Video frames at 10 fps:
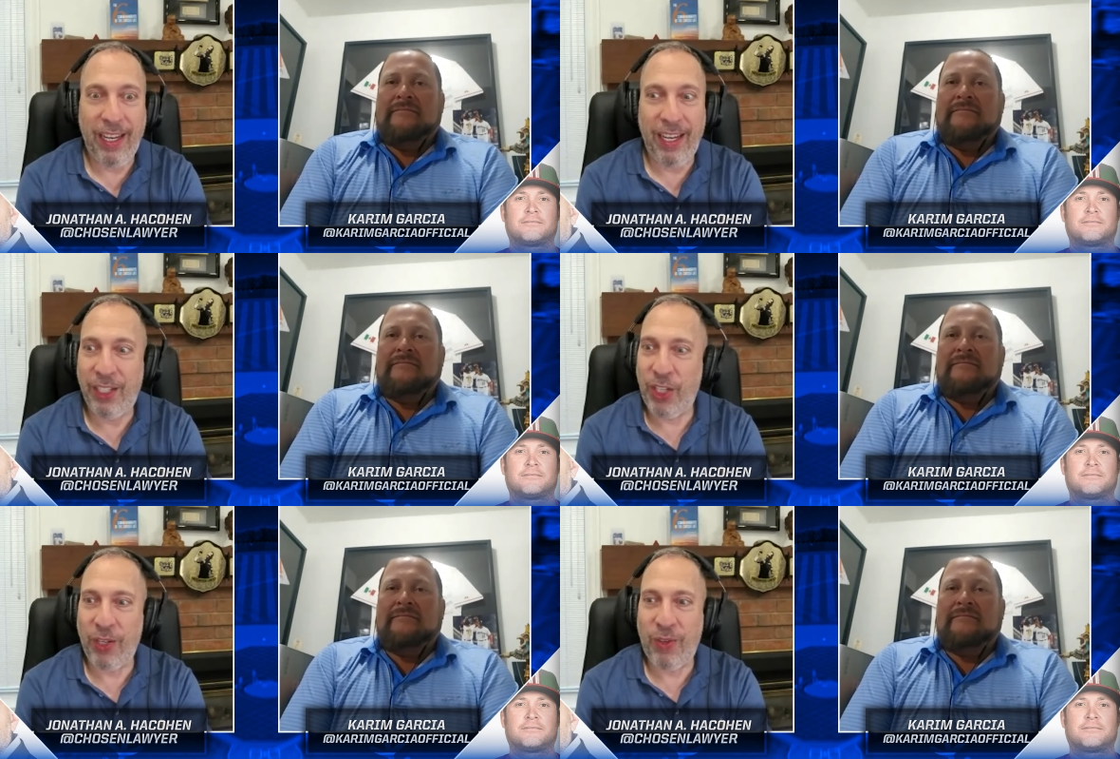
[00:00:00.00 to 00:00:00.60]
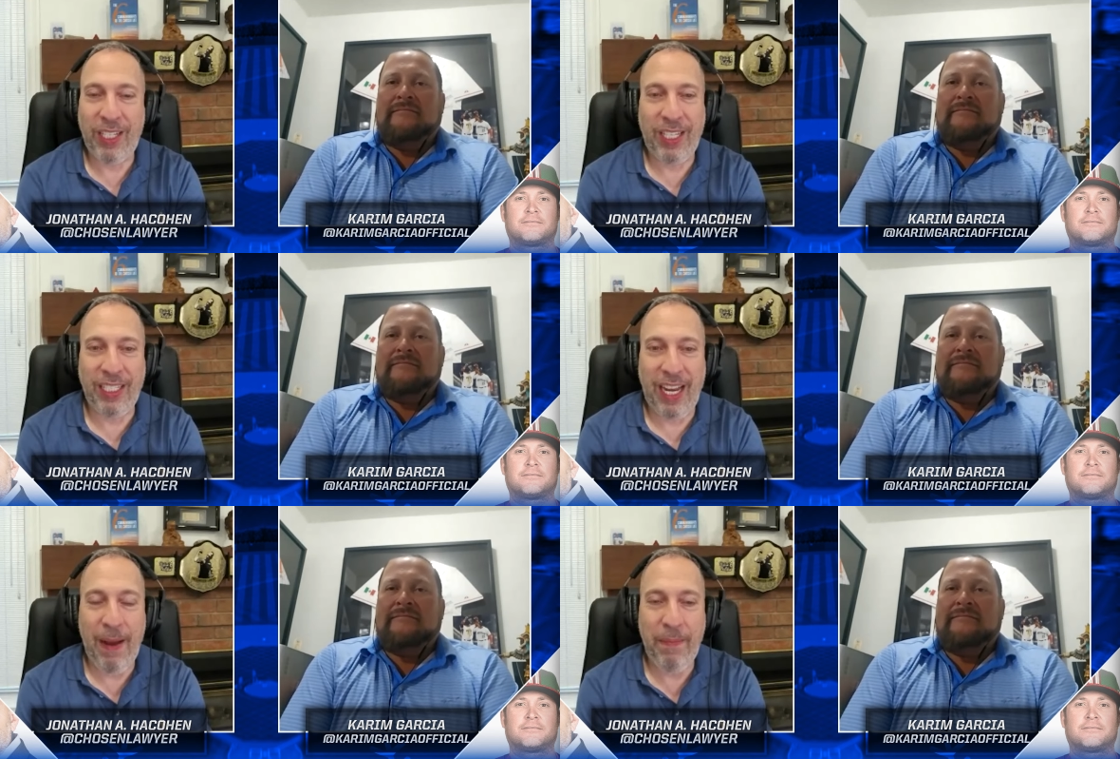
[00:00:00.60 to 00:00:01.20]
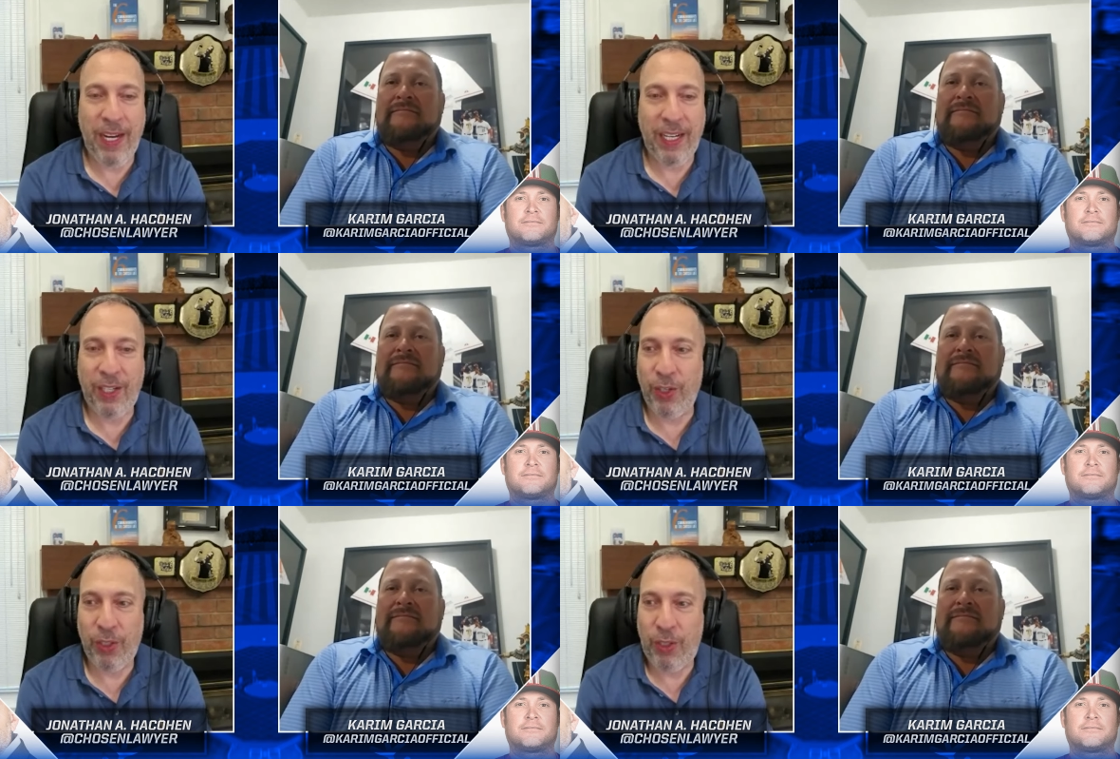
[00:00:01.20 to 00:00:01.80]
Speaker 1: And John Kruk says, "I'm not
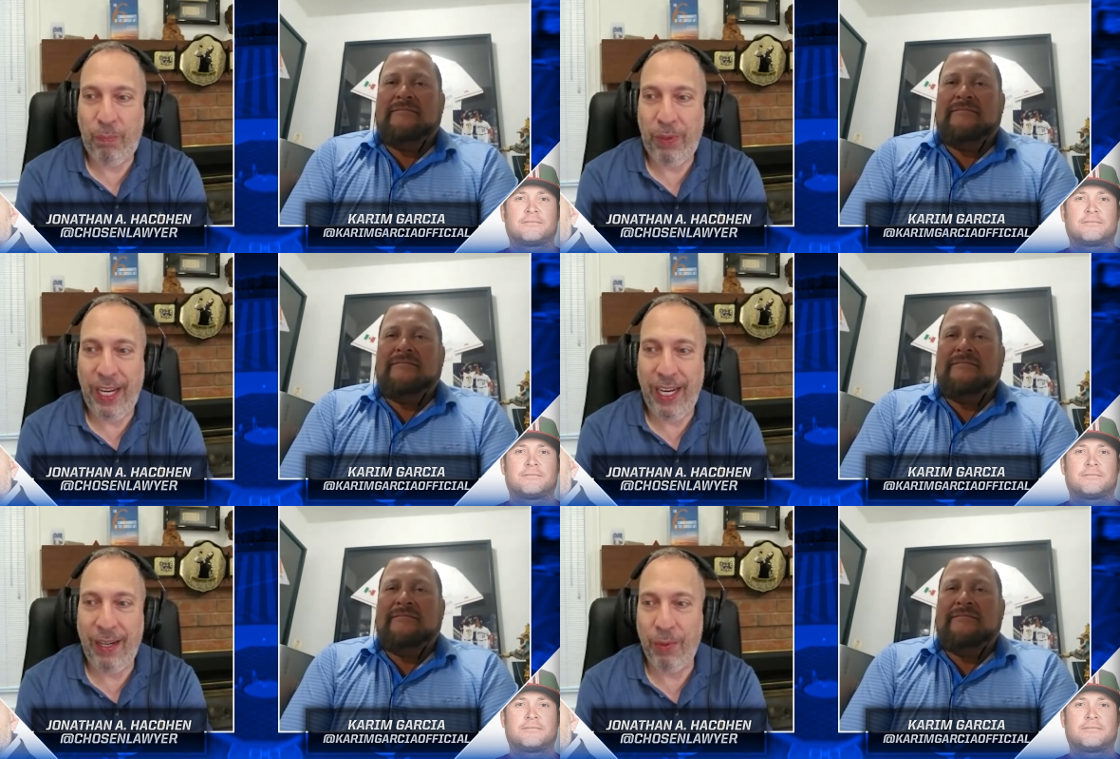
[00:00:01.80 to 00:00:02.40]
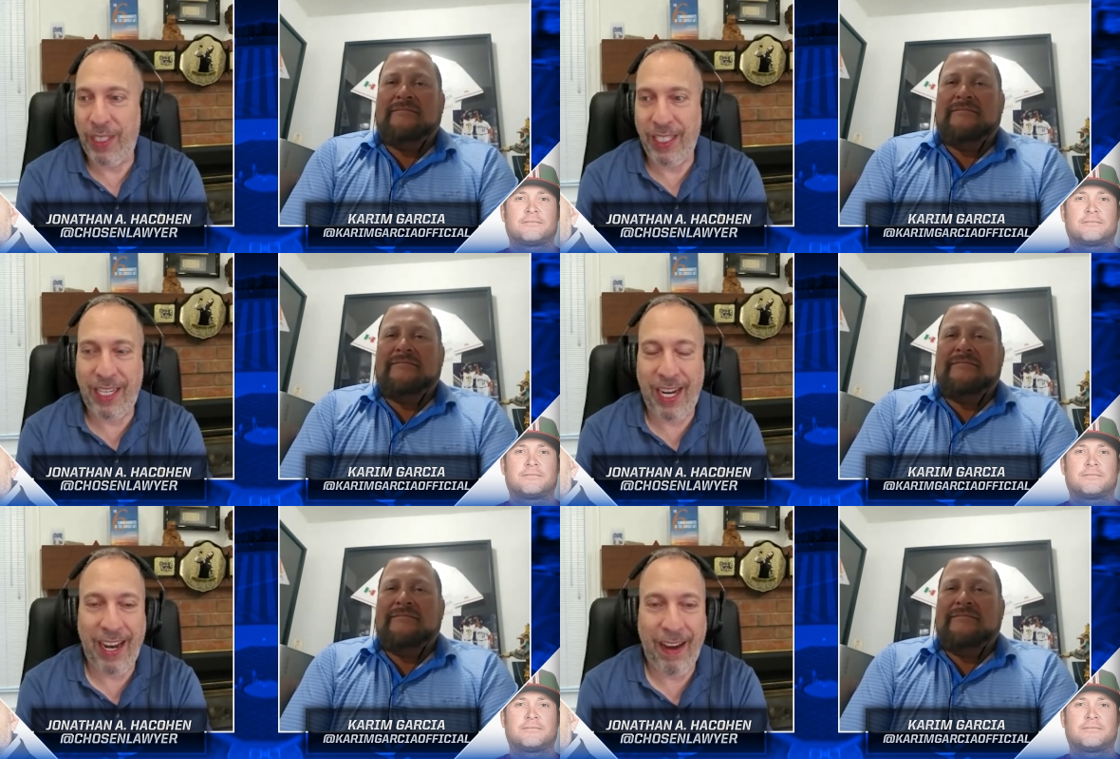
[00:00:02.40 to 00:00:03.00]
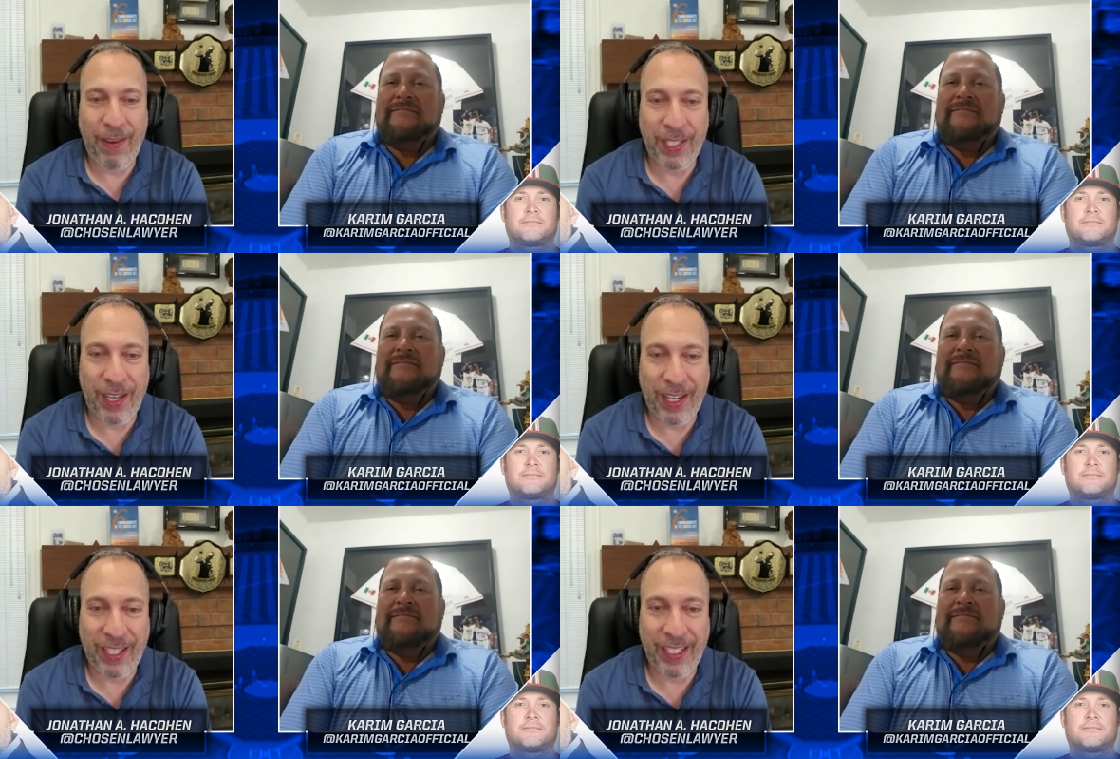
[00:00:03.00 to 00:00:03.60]
going to play with this guy if he's
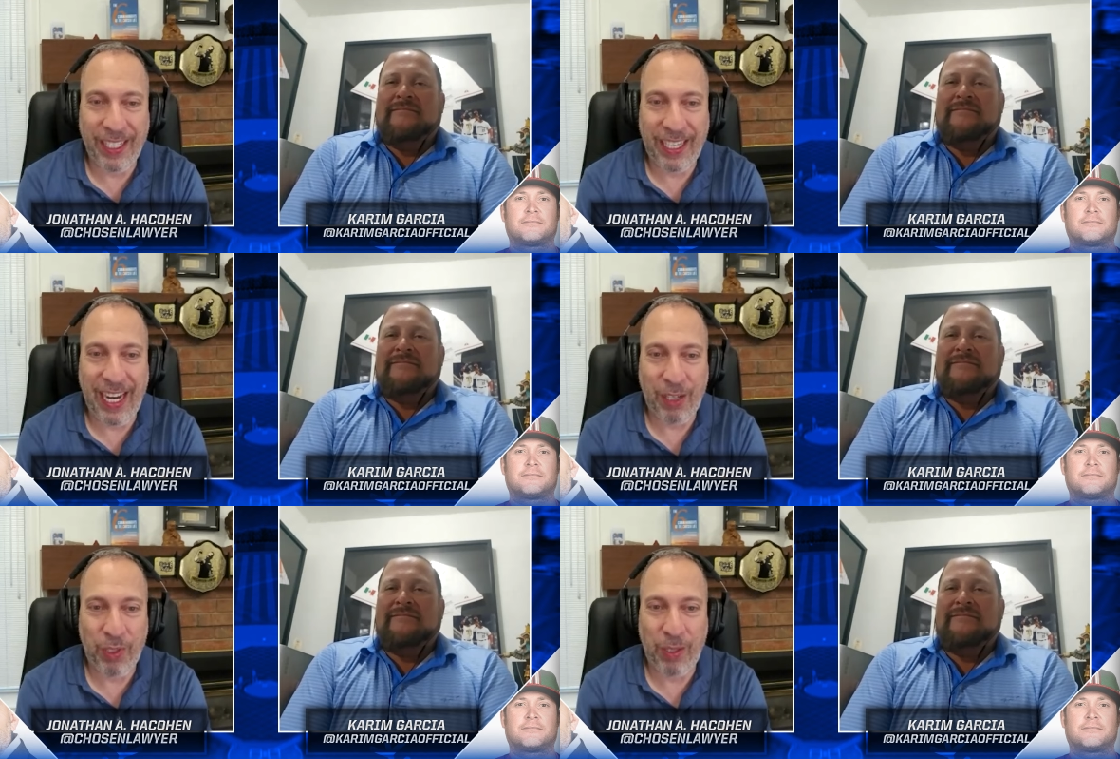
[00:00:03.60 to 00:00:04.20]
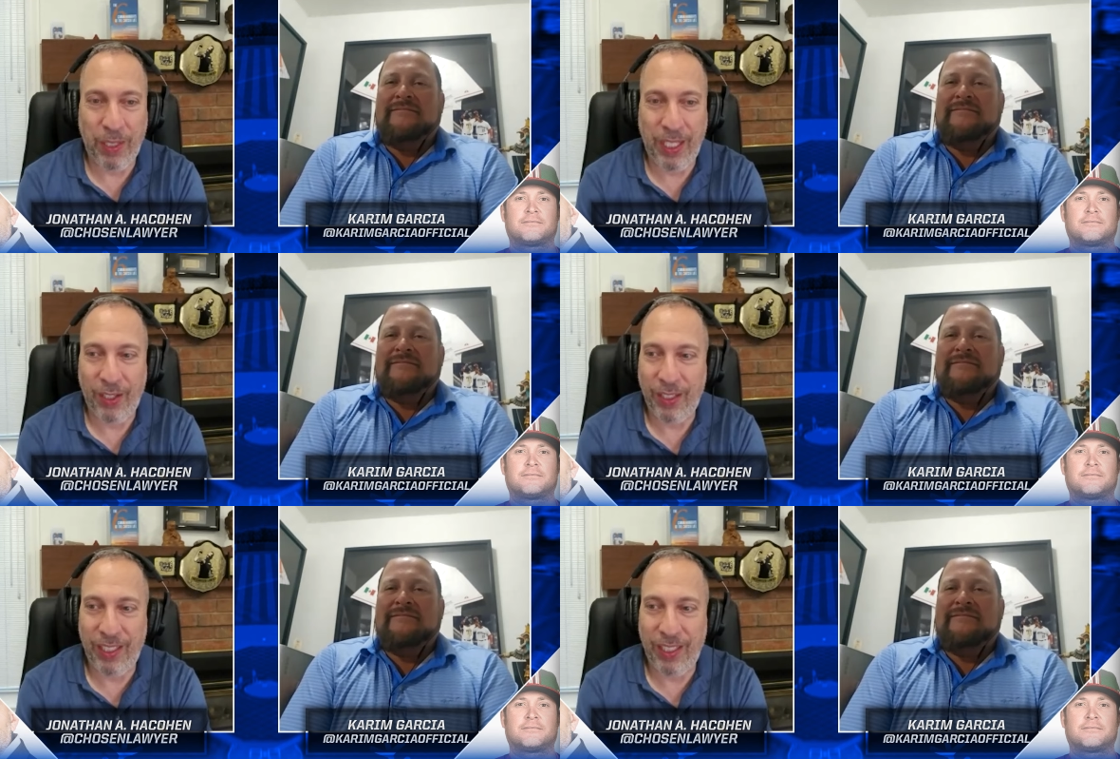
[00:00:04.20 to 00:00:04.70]
not going to catch with some gear.